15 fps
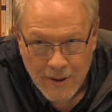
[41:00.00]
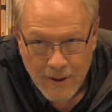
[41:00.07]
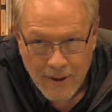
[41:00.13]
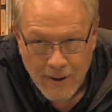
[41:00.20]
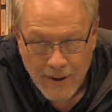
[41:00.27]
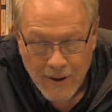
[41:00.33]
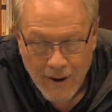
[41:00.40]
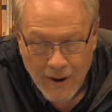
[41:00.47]

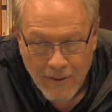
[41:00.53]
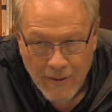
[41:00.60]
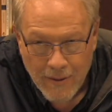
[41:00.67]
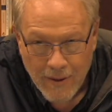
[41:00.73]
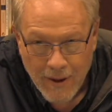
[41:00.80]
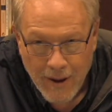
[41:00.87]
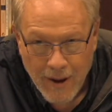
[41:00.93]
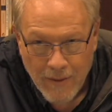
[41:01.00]
and
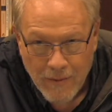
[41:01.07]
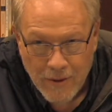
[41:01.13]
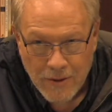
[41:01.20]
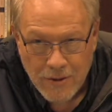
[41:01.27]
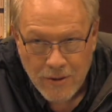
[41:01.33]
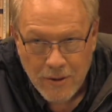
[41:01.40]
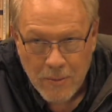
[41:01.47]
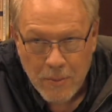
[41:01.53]

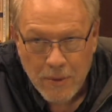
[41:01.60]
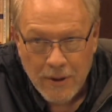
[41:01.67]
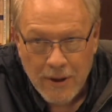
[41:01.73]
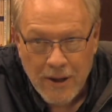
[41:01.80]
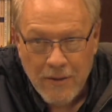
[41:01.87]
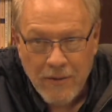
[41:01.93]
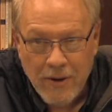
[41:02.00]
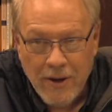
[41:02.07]
obviously
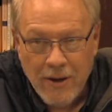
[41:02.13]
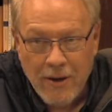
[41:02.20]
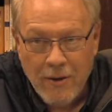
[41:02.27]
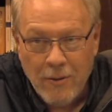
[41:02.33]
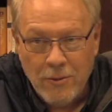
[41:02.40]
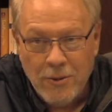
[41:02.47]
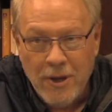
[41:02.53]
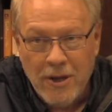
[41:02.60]
believing in
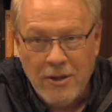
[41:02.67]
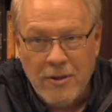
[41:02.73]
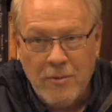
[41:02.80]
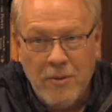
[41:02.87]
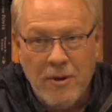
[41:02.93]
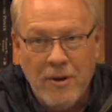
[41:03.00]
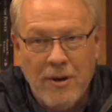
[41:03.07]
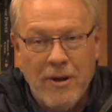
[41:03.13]
Old
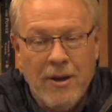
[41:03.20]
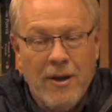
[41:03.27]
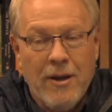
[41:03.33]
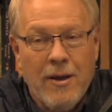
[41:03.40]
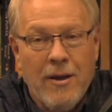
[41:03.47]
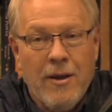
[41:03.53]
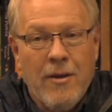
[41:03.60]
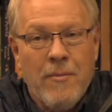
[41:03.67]
Testament
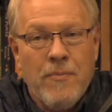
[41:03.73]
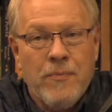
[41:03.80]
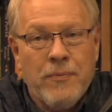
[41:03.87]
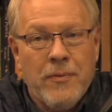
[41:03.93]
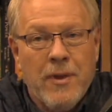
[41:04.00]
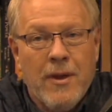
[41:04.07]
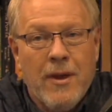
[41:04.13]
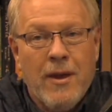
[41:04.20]

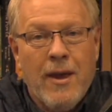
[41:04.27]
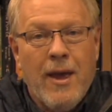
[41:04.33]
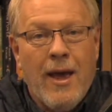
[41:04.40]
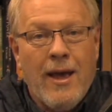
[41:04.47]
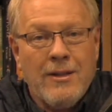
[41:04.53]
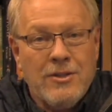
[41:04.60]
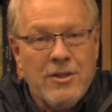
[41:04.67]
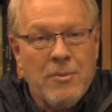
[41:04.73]

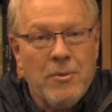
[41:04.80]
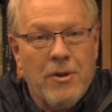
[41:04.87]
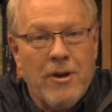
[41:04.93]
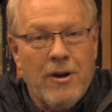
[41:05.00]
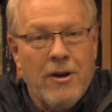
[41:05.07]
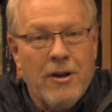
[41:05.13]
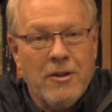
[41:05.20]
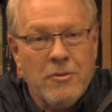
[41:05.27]
had
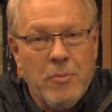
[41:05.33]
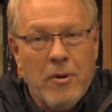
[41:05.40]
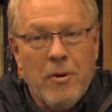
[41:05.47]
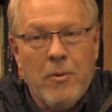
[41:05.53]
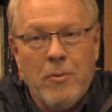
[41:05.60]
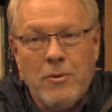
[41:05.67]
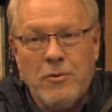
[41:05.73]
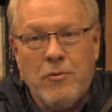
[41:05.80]
similarities, but
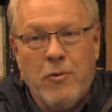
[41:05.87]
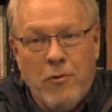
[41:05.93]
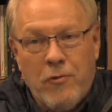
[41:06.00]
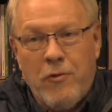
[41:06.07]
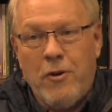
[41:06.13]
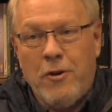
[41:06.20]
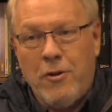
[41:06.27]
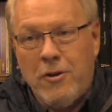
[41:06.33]
it was
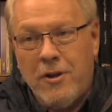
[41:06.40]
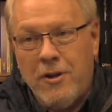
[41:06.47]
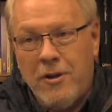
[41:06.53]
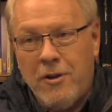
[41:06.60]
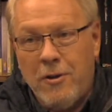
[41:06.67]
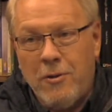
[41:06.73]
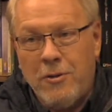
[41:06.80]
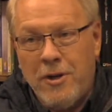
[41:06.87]
fulfilled in
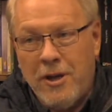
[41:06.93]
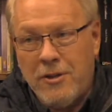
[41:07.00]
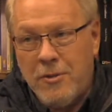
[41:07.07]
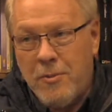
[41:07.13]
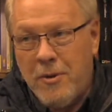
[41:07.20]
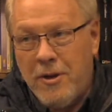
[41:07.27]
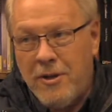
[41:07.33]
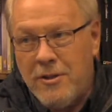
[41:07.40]
the New
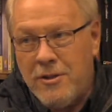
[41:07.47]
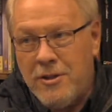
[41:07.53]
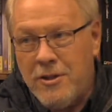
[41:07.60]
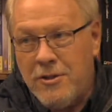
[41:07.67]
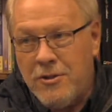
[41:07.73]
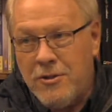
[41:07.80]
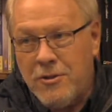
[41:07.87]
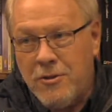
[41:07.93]
Testament in
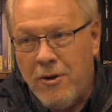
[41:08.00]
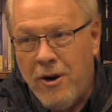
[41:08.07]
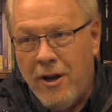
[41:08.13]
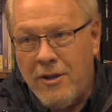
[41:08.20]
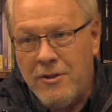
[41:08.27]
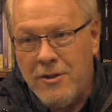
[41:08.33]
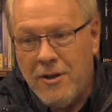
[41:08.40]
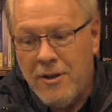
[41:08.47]
Jesus
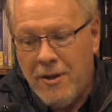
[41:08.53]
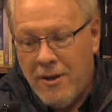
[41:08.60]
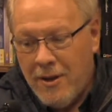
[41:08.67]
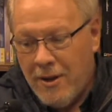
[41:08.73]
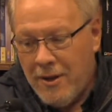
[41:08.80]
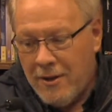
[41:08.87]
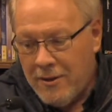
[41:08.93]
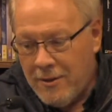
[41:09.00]
Christ.
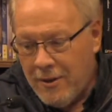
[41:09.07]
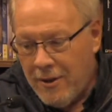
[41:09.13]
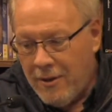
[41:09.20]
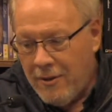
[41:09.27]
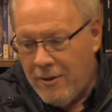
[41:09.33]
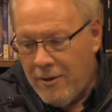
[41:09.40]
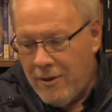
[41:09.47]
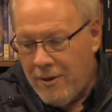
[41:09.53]

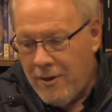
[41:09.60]
So,